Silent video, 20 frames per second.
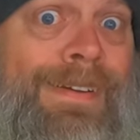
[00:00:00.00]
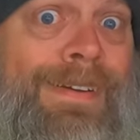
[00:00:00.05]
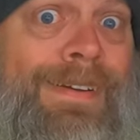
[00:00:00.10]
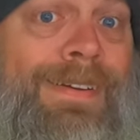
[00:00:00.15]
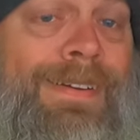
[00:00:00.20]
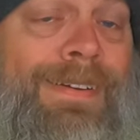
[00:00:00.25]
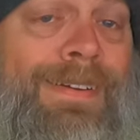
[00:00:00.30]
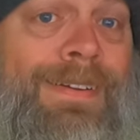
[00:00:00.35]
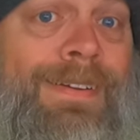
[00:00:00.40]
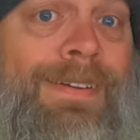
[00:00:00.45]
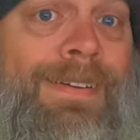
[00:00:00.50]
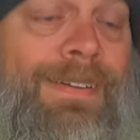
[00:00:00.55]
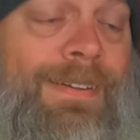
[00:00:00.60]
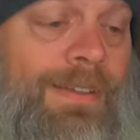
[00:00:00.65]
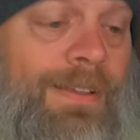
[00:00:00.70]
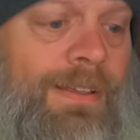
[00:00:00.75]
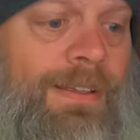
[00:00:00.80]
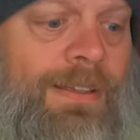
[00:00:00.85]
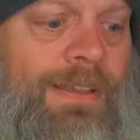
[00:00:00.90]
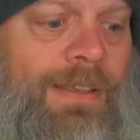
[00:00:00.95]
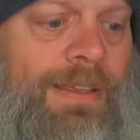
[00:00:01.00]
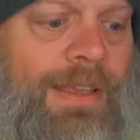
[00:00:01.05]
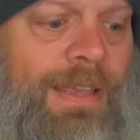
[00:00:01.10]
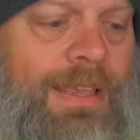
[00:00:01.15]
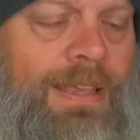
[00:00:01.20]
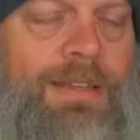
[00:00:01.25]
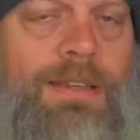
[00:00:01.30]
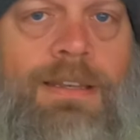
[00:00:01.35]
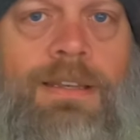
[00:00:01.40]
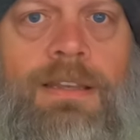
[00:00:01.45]

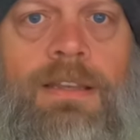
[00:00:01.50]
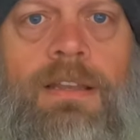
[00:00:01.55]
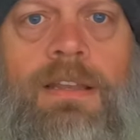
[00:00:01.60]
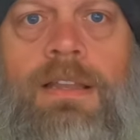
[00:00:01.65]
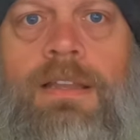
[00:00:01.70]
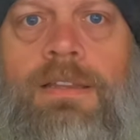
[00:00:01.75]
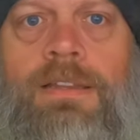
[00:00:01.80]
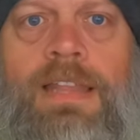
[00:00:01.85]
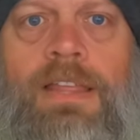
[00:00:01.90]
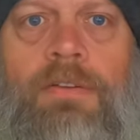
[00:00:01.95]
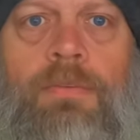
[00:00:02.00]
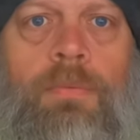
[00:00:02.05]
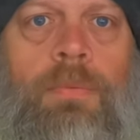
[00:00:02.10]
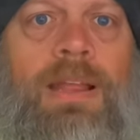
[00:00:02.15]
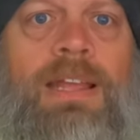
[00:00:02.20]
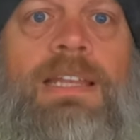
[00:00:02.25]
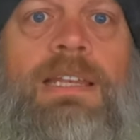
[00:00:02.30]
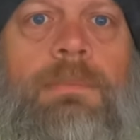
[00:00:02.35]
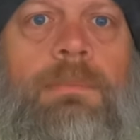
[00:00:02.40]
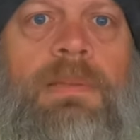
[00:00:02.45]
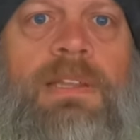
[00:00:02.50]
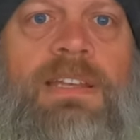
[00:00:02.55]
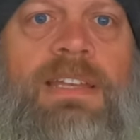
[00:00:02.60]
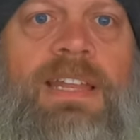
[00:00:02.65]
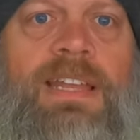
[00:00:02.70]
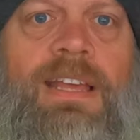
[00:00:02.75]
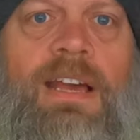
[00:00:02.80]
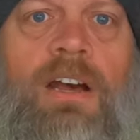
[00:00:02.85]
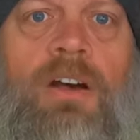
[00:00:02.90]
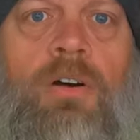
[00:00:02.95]
And they randomly
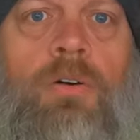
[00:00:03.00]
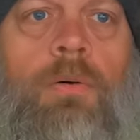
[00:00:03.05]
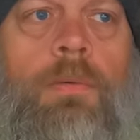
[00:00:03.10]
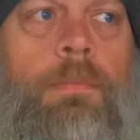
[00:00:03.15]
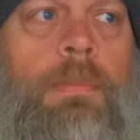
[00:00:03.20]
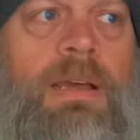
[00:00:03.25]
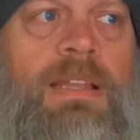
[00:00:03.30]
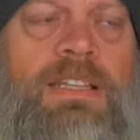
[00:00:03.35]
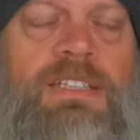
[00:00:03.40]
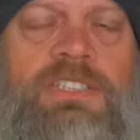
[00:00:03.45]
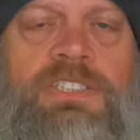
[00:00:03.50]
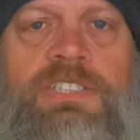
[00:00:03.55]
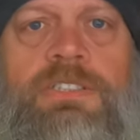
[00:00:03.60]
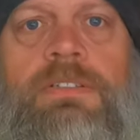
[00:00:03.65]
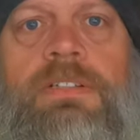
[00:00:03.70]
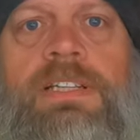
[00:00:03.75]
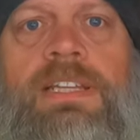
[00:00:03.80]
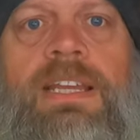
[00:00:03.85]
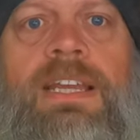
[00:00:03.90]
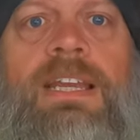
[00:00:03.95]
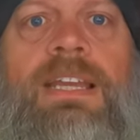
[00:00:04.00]
dig a hole by this tree,